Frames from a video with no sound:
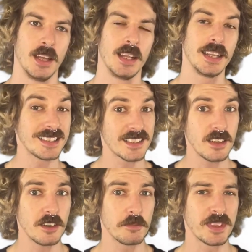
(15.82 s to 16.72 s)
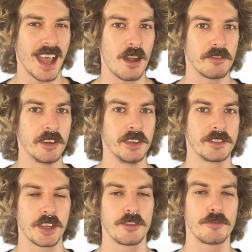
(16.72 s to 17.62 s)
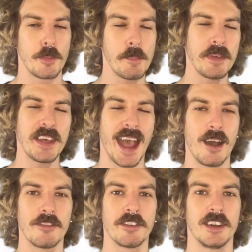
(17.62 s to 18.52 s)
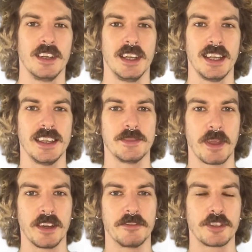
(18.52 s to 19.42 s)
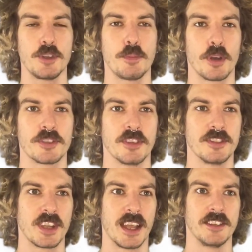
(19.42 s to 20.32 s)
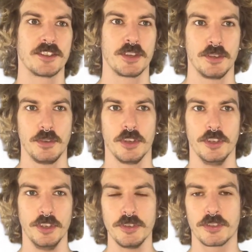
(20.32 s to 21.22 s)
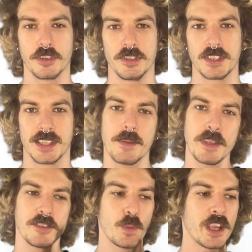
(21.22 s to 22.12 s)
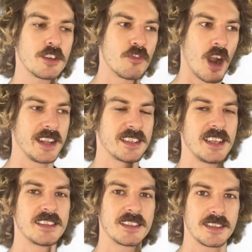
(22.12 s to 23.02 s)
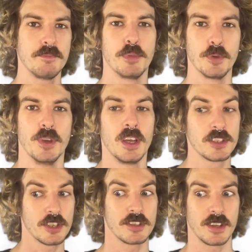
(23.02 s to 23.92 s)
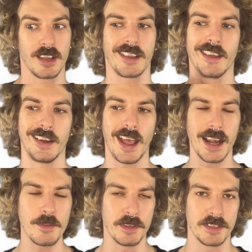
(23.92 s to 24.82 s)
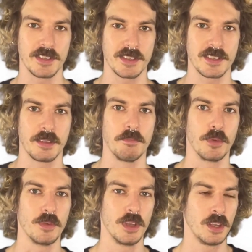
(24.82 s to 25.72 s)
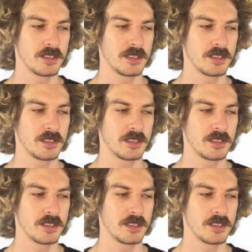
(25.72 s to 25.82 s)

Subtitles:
Let's start off with alpha. So remember that alpha is made of 2 protons and 2 neutrons. That means we could write its symbol just like an element's symbol.